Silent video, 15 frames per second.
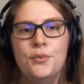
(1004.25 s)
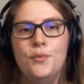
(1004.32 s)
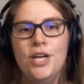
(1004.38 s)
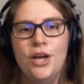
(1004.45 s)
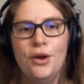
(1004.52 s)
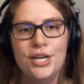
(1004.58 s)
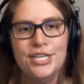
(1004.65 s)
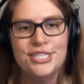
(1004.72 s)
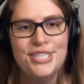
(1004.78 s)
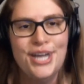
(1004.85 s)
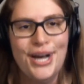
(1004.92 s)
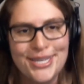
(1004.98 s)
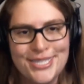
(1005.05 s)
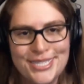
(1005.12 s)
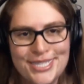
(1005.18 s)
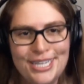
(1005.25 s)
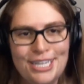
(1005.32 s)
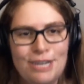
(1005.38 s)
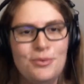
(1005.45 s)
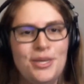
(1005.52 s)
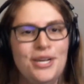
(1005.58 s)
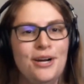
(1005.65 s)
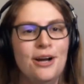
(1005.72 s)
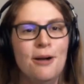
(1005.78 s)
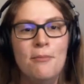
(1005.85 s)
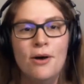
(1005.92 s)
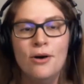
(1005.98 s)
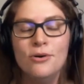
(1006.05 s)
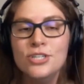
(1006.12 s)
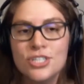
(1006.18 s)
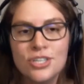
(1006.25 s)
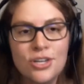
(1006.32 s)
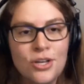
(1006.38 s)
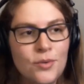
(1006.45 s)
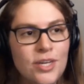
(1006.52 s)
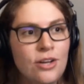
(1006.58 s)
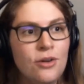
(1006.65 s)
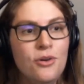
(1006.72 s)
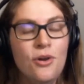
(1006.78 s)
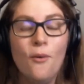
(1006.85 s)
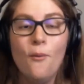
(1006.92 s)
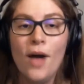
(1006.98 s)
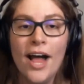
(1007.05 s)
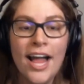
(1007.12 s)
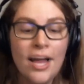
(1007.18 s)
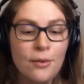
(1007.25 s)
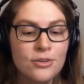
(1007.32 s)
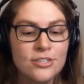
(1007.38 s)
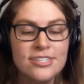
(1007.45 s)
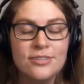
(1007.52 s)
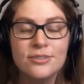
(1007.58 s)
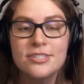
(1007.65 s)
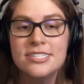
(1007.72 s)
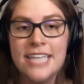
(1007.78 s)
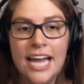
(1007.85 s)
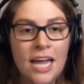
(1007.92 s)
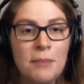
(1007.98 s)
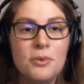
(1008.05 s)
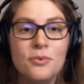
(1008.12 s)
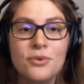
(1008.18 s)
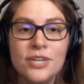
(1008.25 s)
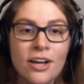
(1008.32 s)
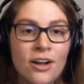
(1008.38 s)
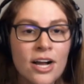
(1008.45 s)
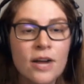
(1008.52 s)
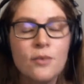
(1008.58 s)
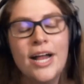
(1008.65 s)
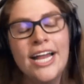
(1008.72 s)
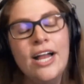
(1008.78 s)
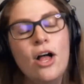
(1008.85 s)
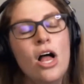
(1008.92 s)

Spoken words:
We are exhausted. We are emotional. We don't know why we're so sad, but we are, right?